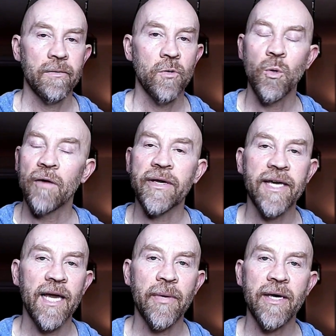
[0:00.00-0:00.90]
whoever
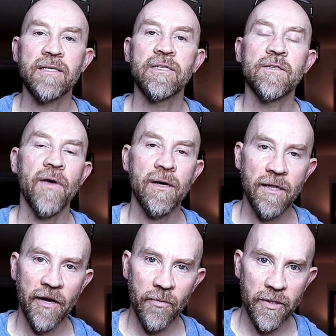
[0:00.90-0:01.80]
came here just fell in
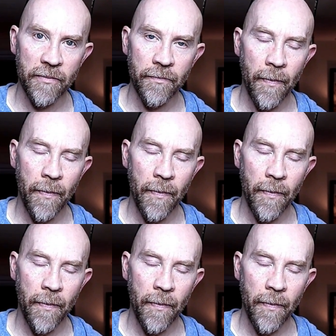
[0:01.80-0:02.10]
love with him.